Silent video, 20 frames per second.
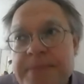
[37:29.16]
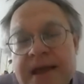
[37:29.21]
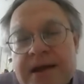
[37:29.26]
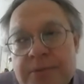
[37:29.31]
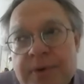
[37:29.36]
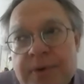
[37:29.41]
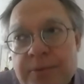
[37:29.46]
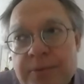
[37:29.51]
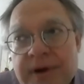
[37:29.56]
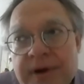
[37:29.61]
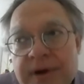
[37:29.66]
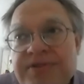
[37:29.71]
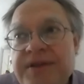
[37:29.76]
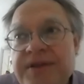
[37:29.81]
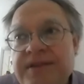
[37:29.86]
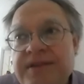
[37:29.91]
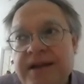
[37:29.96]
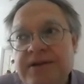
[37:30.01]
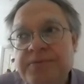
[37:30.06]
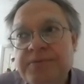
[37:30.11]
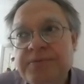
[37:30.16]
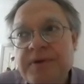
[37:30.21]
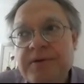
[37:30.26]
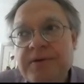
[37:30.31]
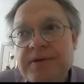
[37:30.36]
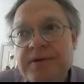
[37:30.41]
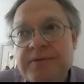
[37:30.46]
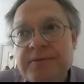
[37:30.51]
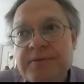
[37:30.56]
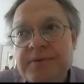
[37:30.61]
one thing that we,
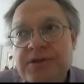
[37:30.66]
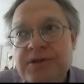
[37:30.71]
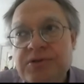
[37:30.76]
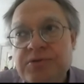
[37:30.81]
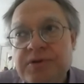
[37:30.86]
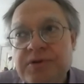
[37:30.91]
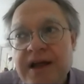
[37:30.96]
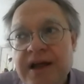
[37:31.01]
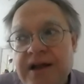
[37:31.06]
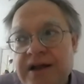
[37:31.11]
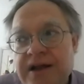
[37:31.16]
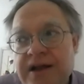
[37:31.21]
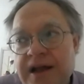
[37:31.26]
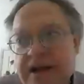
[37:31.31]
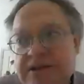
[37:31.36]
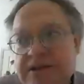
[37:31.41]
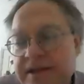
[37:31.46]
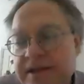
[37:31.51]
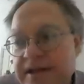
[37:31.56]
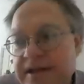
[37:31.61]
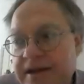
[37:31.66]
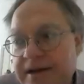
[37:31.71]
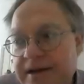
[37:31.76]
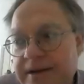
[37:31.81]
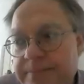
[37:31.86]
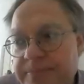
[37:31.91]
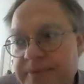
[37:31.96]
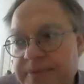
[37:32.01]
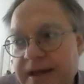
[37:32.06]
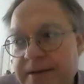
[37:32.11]
we should actually,
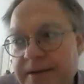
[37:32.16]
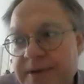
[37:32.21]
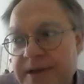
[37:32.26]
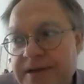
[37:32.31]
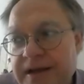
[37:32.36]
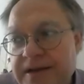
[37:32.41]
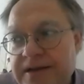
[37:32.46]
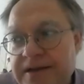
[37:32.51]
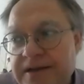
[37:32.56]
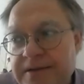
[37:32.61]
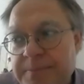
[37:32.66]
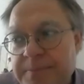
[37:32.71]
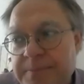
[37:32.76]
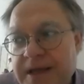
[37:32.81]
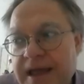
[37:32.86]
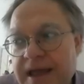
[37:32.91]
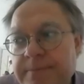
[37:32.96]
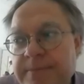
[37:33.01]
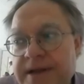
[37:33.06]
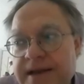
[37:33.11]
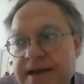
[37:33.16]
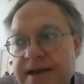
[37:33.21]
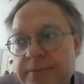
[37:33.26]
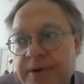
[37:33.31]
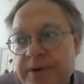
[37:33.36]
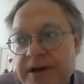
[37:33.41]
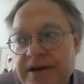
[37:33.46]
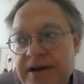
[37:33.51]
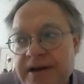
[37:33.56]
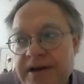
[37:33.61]
um, I mean, that became clear
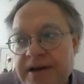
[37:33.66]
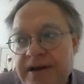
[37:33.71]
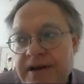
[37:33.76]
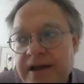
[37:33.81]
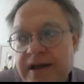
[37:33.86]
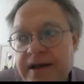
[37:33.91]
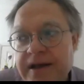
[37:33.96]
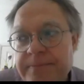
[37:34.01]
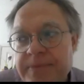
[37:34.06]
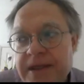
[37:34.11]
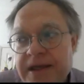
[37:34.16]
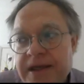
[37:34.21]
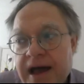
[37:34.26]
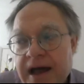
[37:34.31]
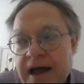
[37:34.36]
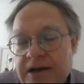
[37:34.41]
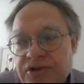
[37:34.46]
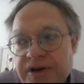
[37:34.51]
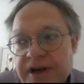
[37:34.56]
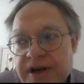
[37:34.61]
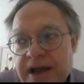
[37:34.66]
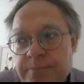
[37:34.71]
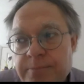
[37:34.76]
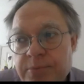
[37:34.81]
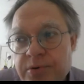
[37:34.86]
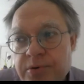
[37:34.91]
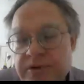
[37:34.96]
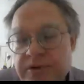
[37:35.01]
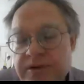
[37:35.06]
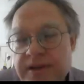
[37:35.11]
when um, Andrea
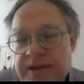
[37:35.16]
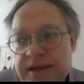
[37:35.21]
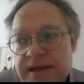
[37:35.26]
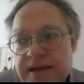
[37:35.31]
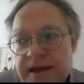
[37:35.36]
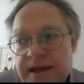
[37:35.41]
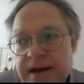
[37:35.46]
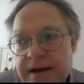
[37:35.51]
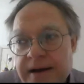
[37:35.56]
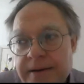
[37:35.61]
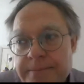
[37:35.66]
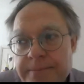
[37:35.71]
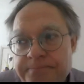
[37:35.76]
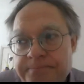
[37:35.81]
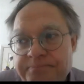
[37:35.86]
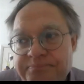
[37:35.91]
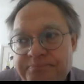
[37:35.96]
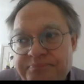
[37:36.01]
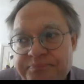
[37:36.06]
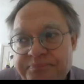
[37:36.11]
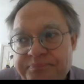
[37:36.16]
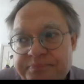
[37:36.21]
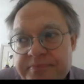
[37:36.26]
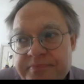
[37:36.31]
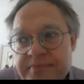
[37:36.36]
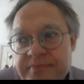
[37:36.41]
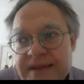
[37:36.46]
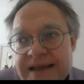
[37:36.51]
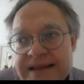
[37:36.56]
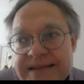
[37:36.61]
put the, um,
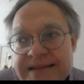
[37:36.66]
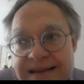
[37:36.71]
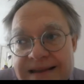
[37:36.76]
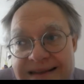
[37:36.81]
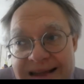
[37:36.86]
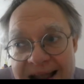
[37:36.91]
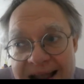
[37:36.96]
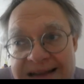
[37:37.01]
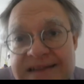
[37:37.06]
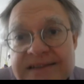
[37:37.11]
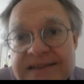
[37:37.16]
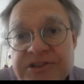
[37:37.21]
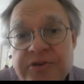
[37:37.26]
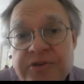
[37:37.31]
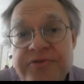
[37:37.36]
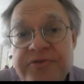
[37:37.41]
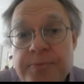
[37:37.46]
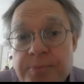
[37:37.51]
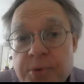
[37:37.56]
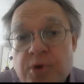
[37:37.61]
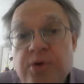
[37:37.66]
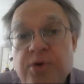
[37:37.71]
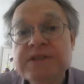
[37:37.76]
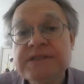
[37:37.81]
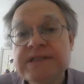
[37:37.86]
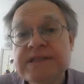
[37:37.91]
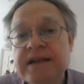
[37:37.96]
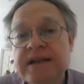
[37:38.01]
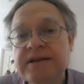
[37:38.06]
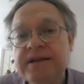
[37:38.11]
the titles of the books
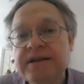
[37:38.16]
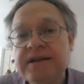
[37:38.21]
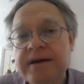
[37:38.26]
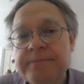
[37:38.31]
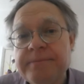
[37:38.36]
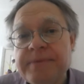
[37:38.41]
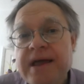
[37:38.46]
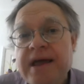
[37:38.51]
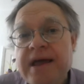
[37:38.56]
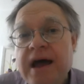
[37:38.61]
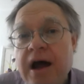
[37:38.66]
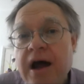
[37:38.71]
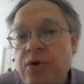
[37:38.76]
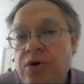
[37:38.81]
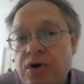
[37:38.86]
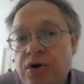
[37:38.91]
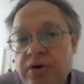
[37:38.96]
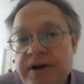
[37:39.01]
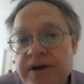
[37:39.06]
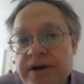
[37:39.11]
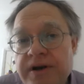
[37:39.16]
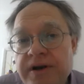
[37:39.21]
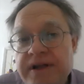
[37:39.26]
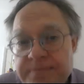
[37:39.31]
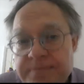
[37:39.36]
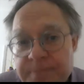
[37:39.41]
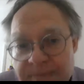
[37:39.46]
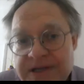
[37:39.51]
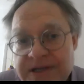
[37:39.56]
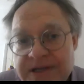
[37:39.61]
that um, our colleagues
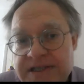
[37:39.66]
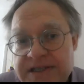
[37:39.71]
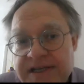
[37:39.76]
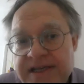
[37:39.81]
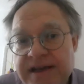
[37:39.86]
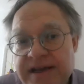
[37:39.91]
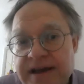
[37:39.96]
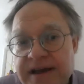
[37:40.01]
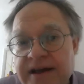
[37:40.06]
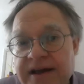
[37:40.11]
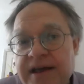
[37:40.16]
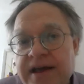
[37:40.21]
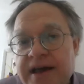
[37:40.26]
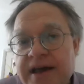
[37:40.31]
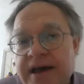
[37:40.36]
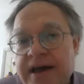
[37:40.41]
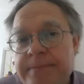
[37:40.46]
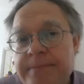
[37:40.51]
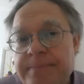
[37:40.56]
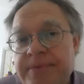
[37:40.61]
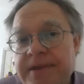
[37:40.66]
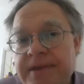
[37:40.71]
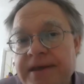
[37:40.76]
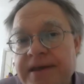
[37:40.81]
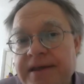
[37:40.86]
published here. Um,